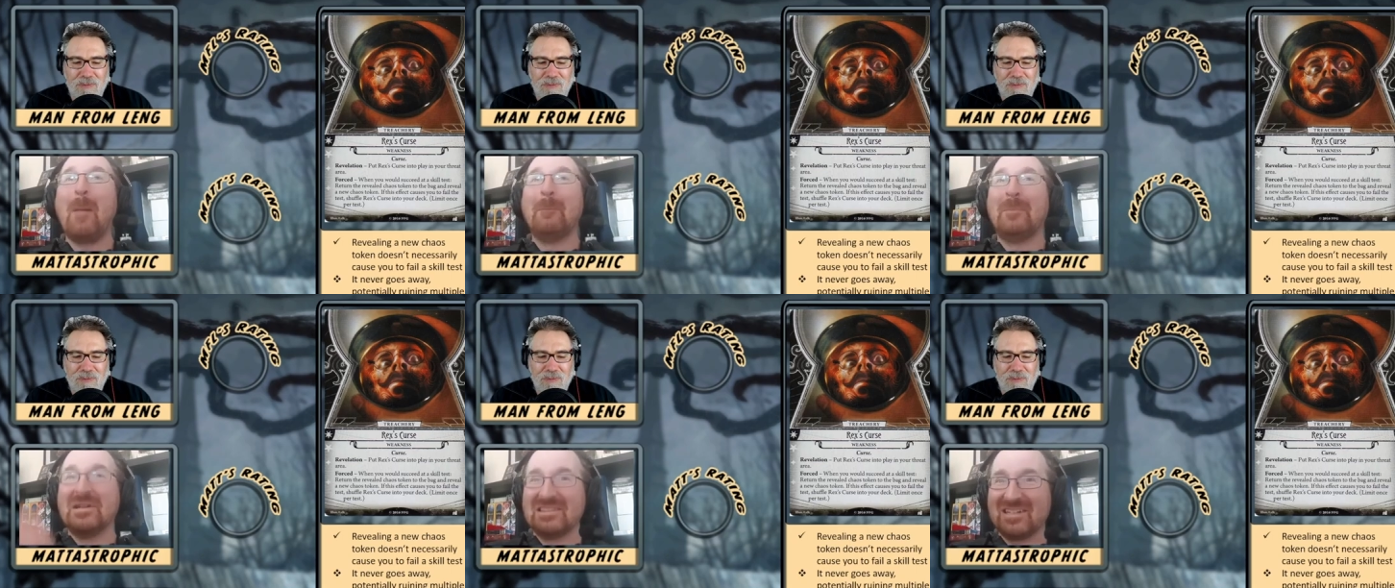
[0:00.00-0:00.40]

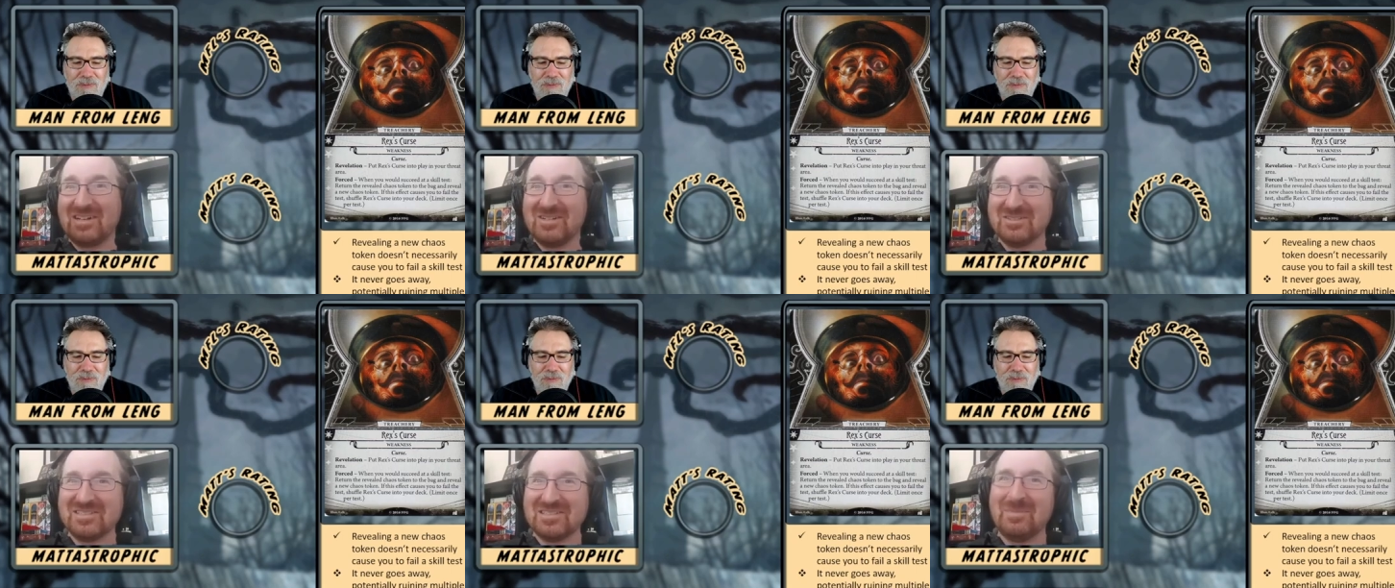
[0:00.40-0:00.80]
Speaker 1: put the
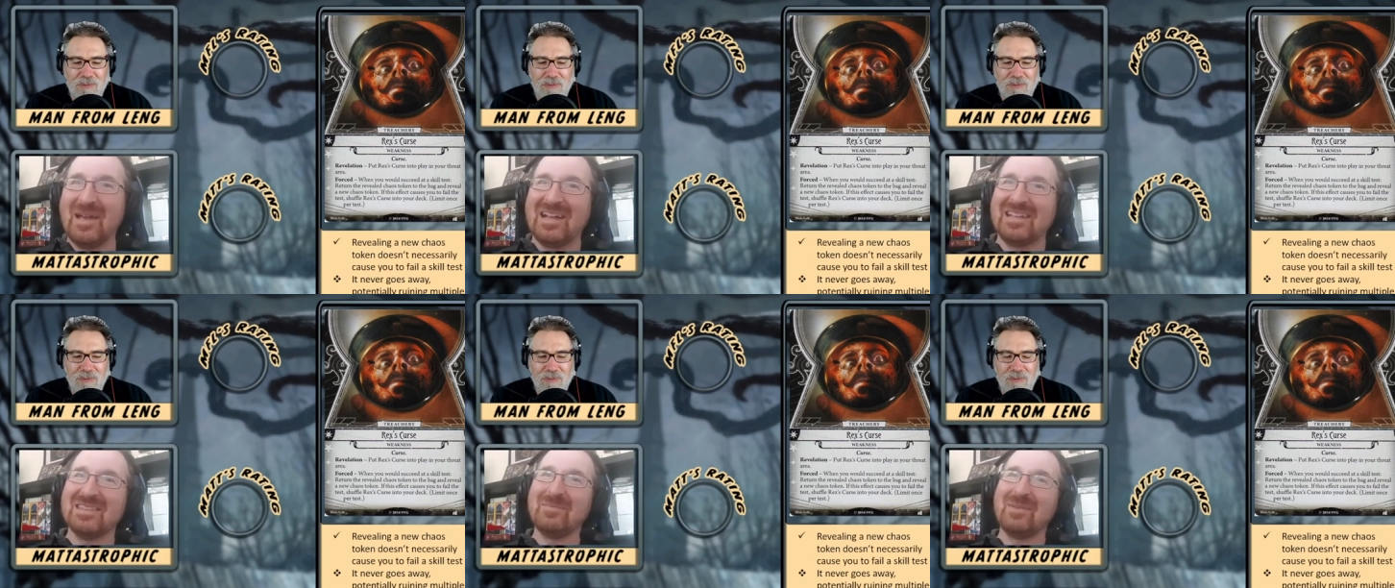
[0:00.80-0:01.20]
cultist back in
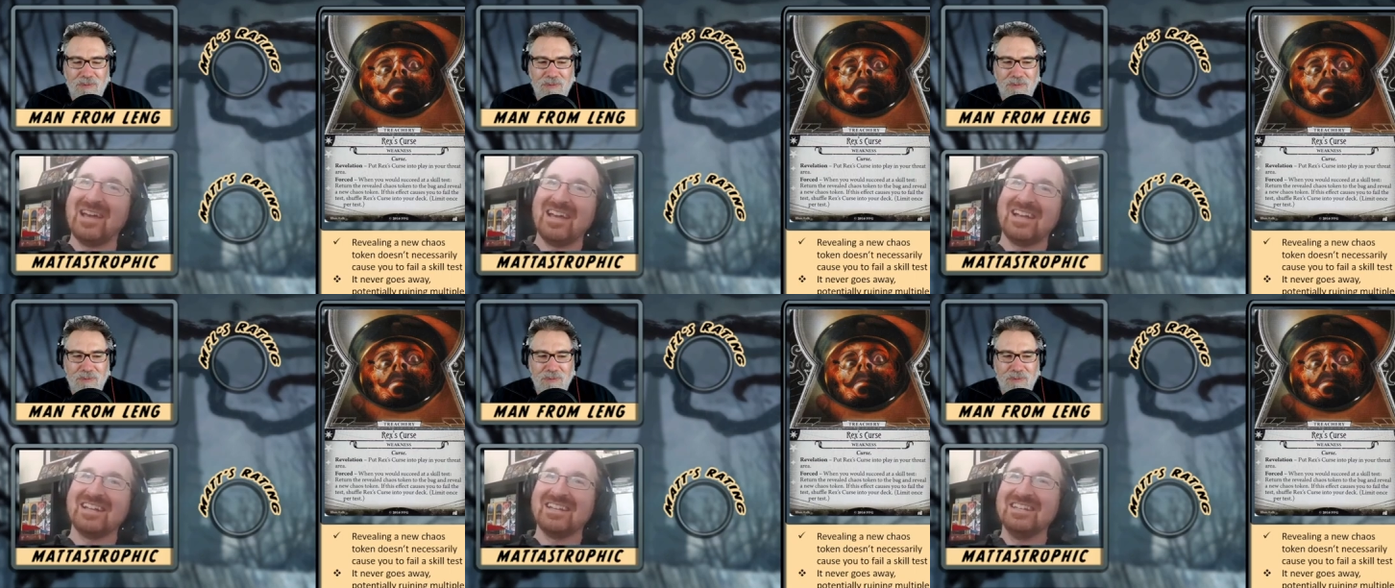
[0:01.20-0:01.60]
the
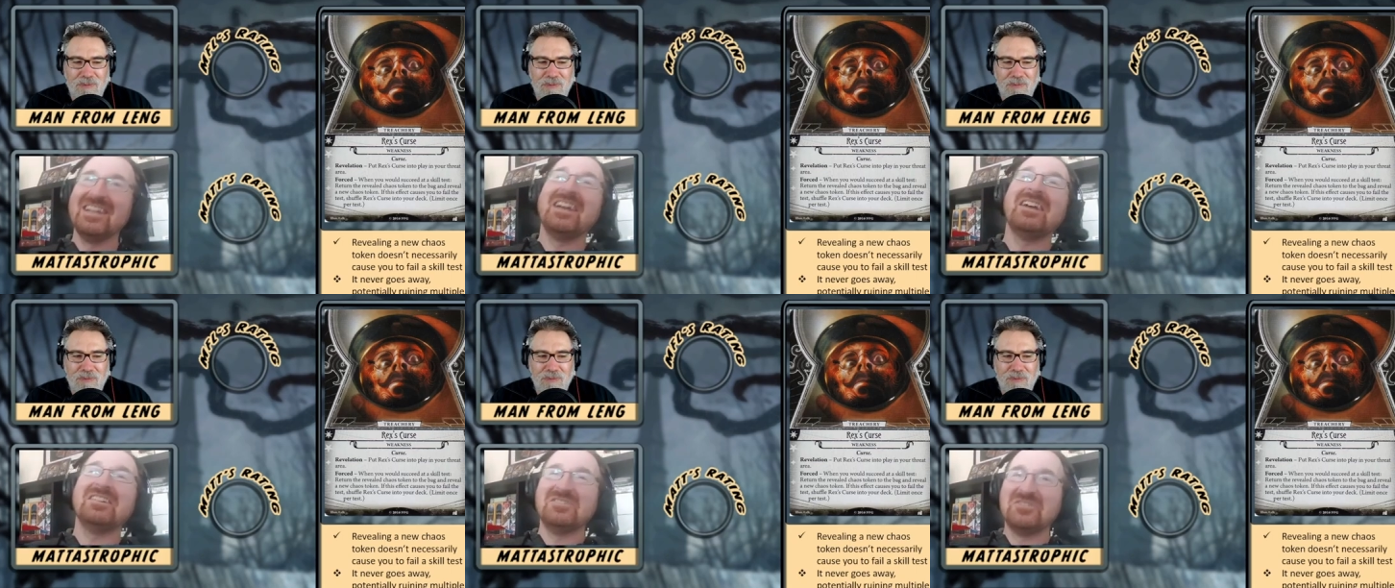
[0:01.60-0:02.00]
bag,
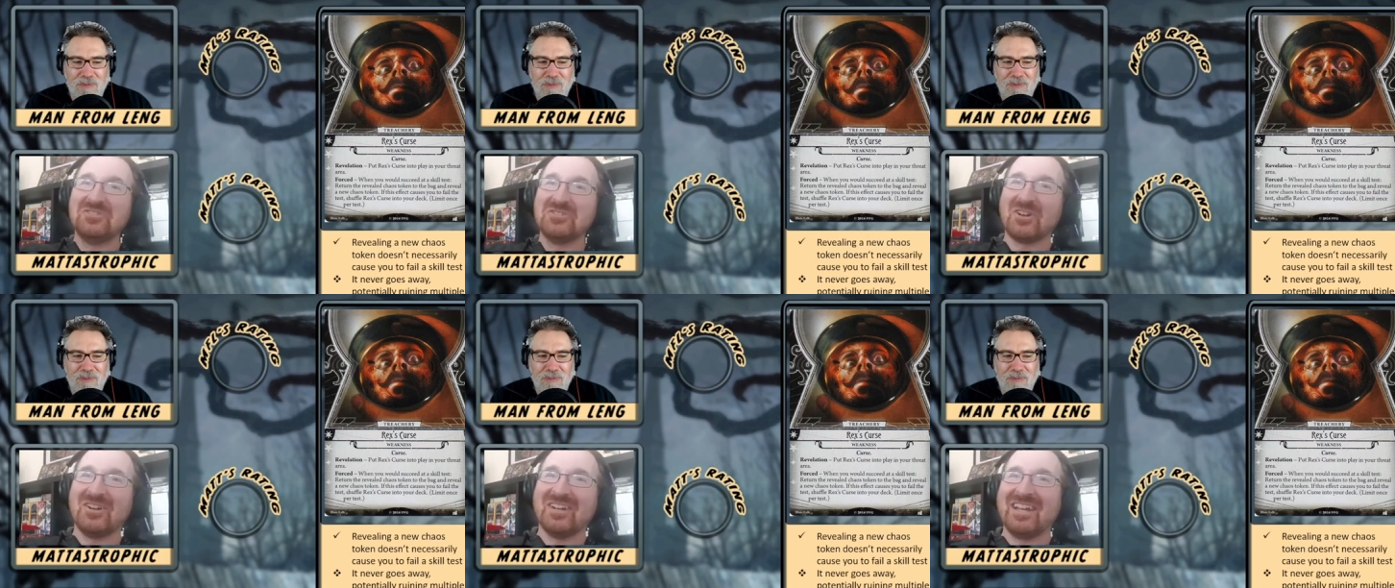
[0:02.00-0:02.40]

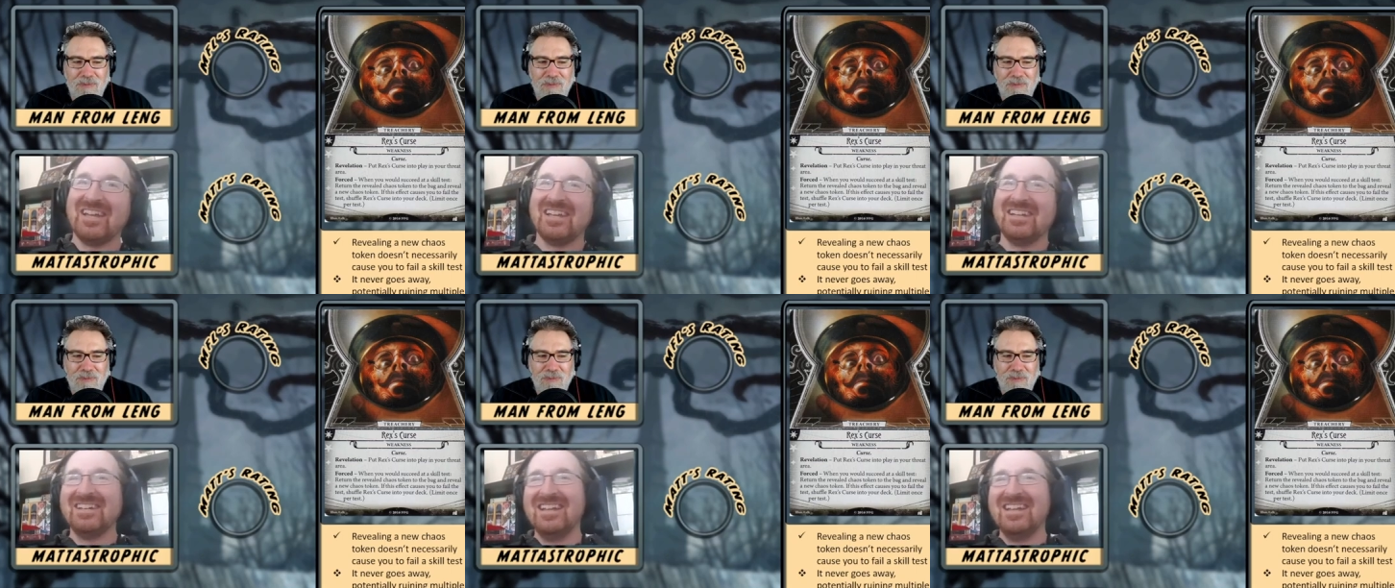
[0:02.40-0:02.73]
draw again.